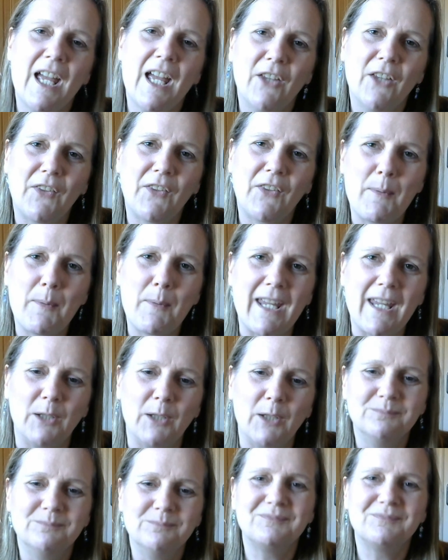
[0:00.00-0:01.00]
So there we go.
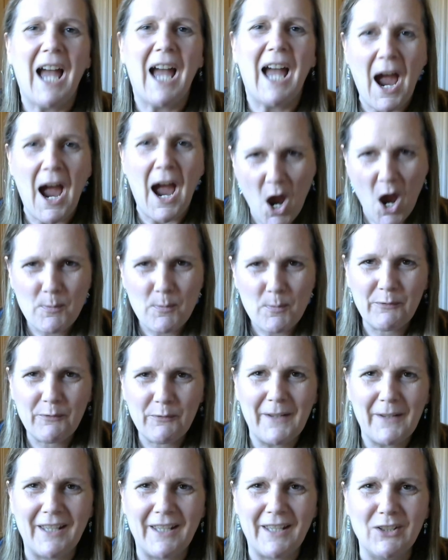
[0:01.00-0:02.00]
I hope you
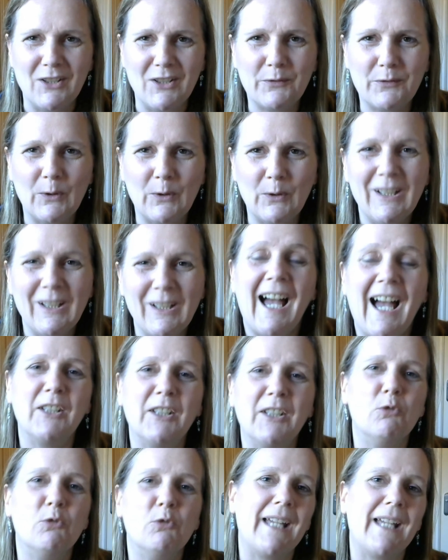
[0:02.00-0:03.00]
found that useful and
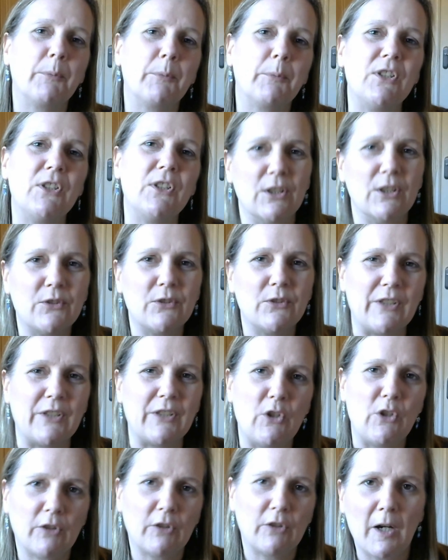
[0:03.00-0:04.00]
you'll be able to use it in
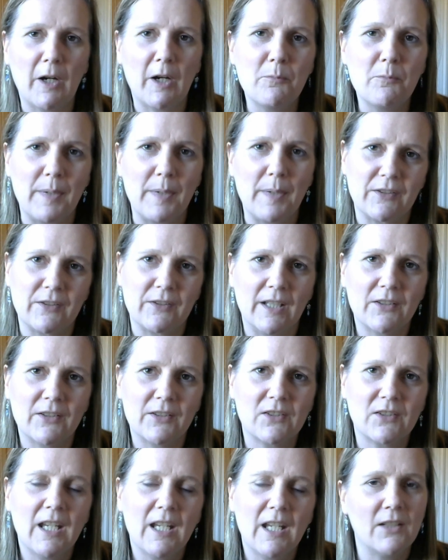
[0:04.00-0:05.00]
your own
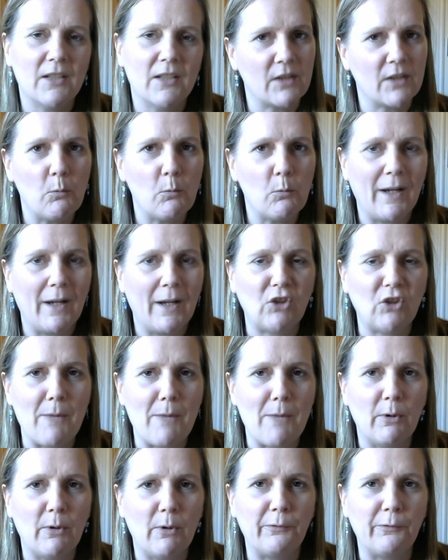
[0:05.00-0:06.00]
business in some way, shape
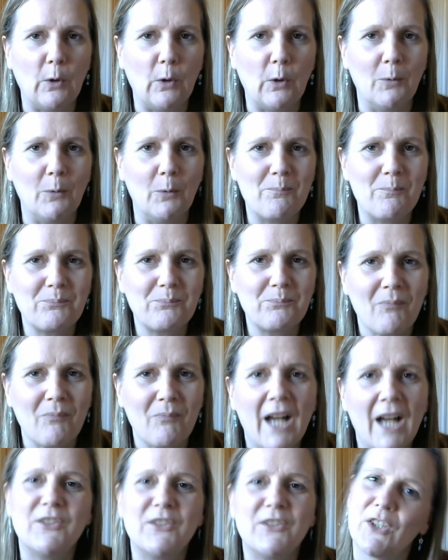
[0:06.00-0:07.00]
or form.
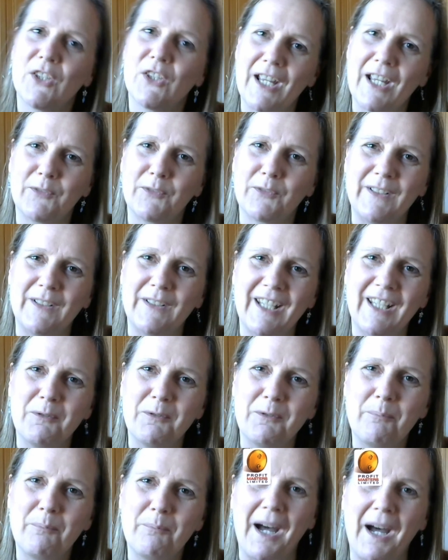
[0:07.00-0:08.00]
Until the next video,
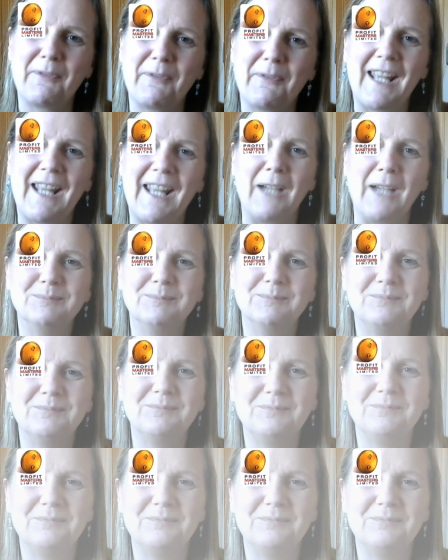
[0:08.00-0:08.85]
bye for now.